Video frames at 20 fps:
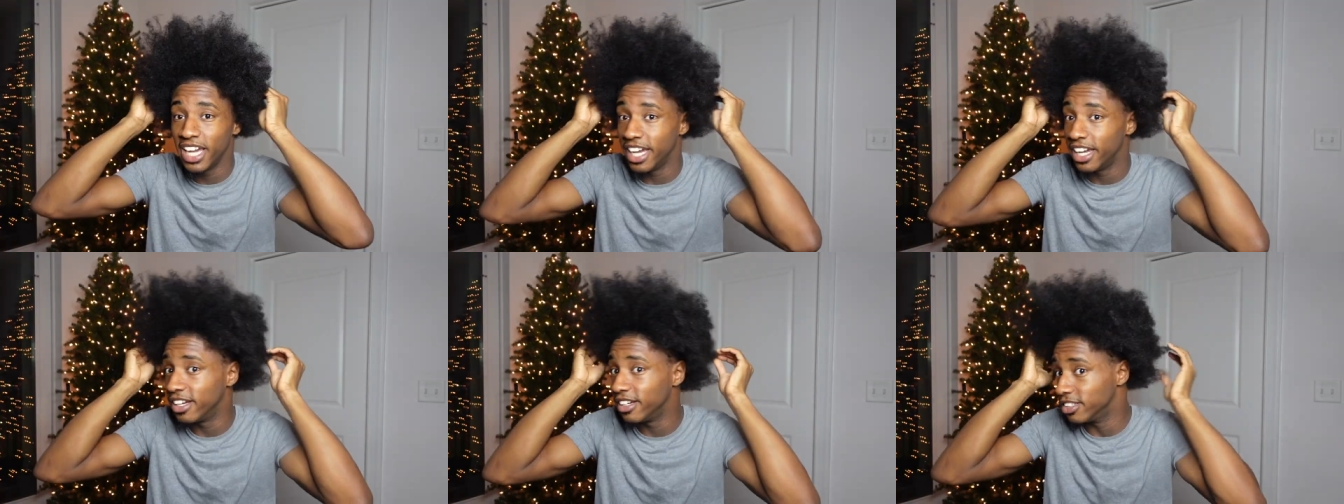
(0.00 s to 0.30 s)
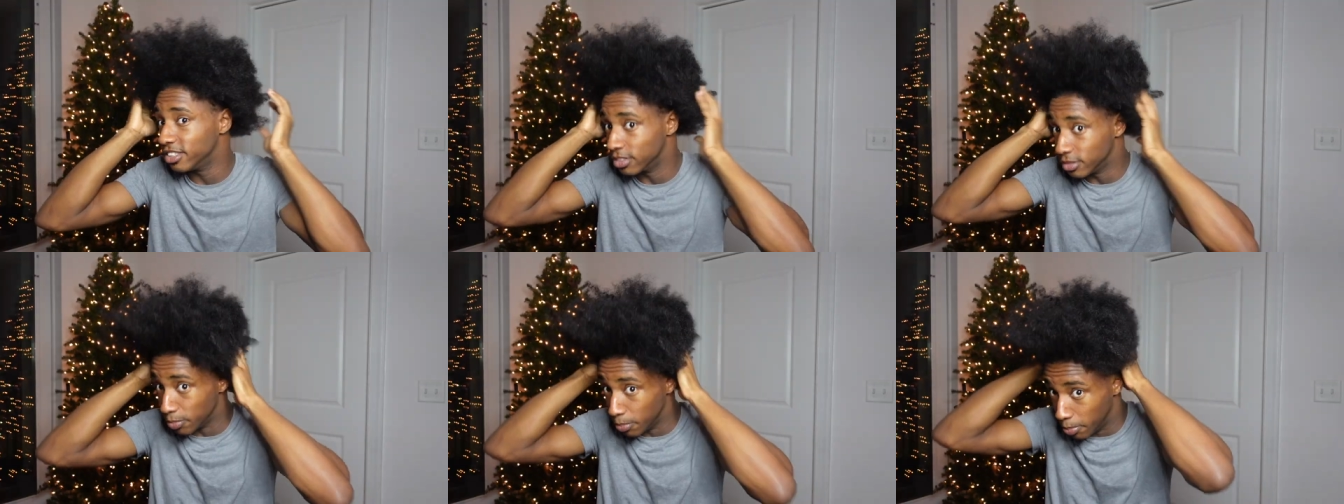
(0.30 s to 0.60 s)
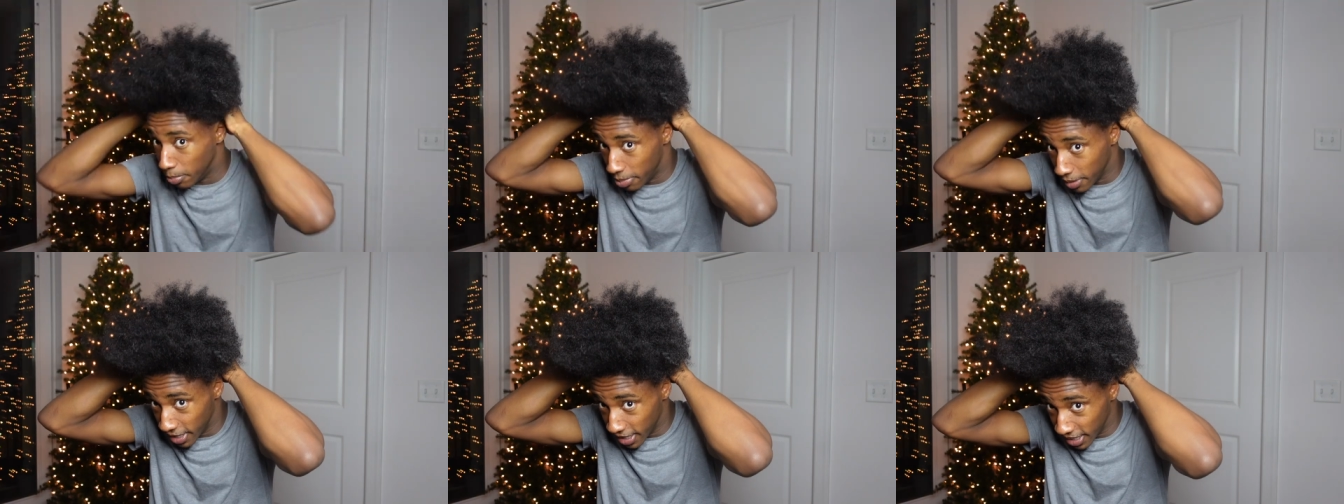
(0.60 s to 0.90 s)
hair is
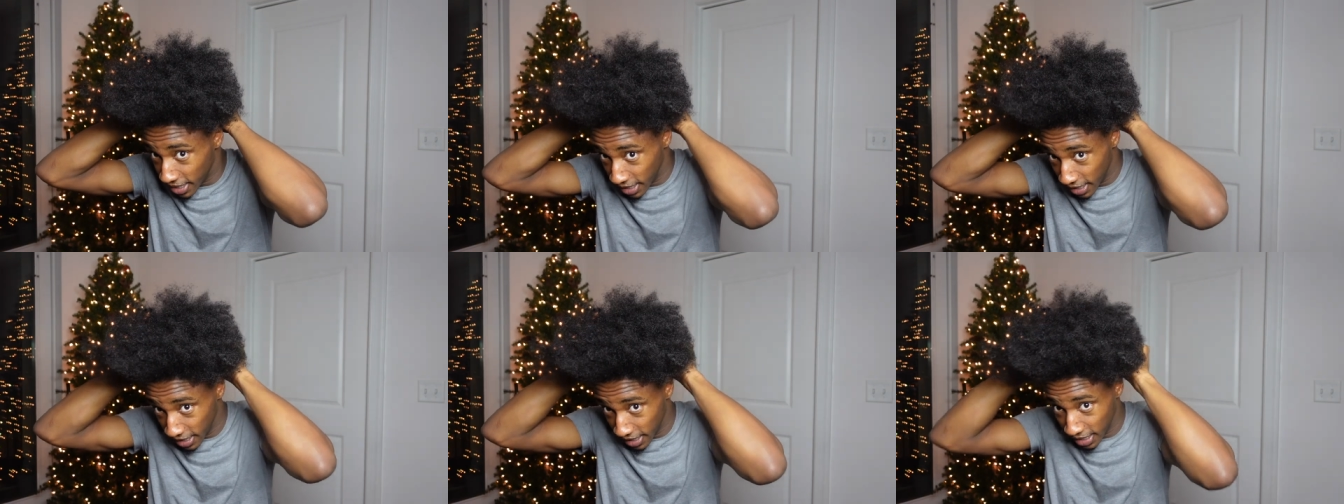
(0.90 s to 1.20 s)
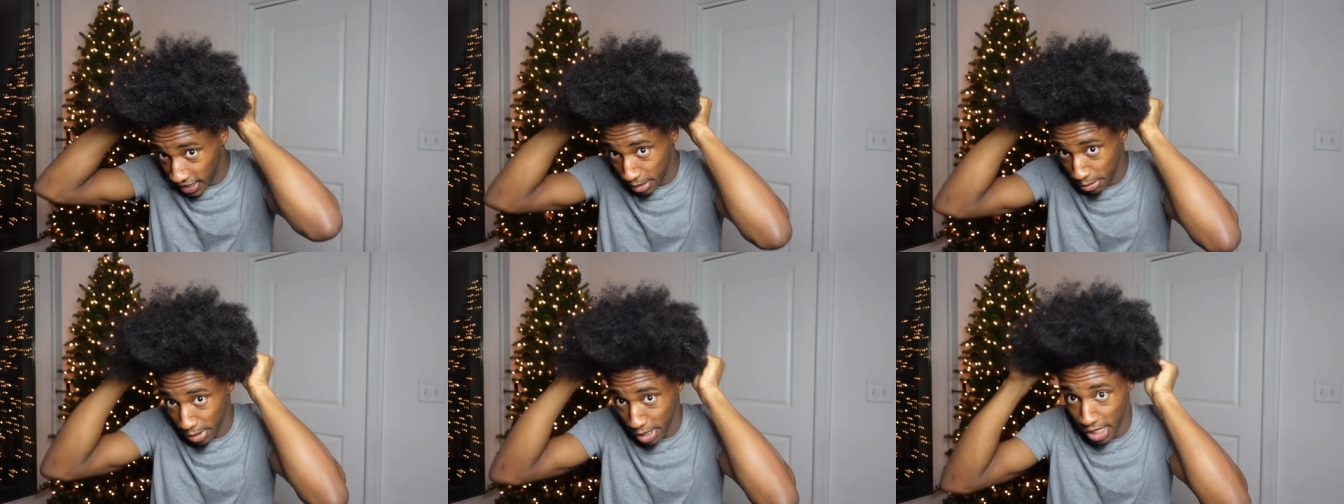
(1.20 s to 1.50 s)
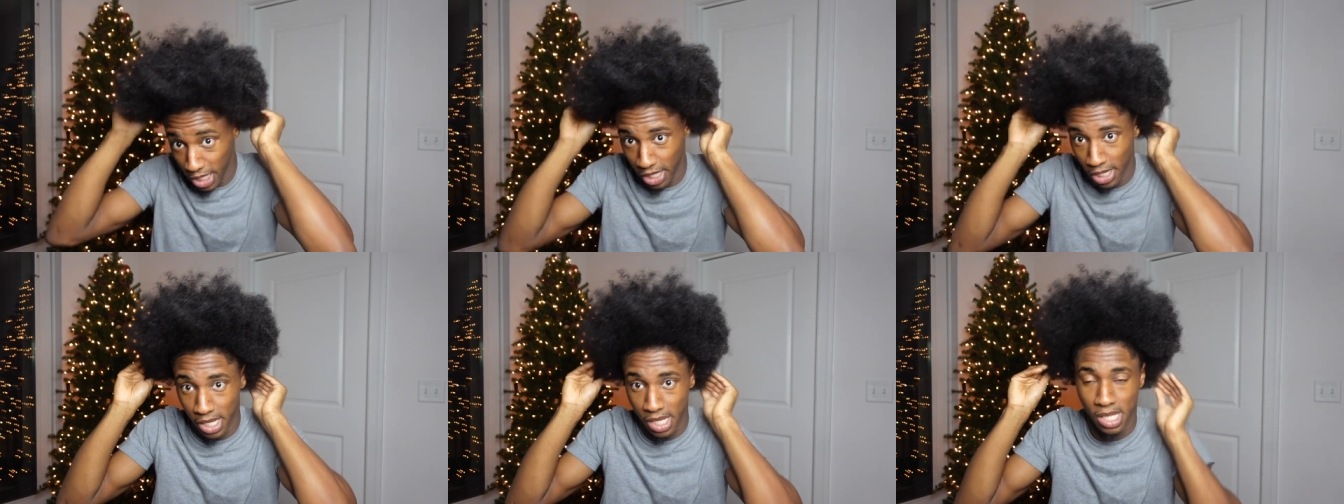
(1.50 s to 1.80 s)
big,
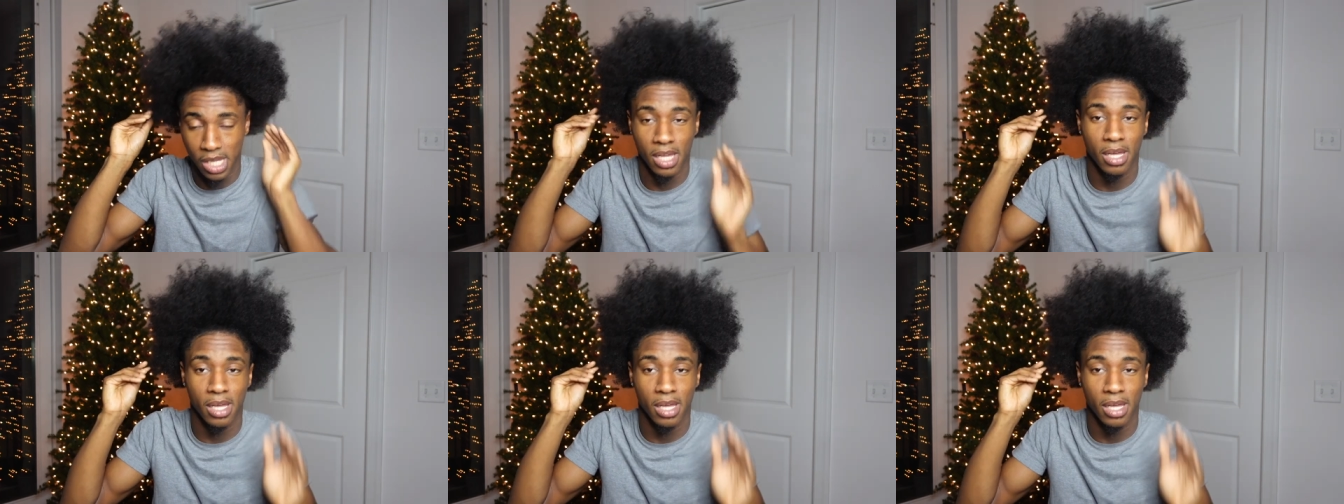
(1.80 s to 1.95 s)
bro.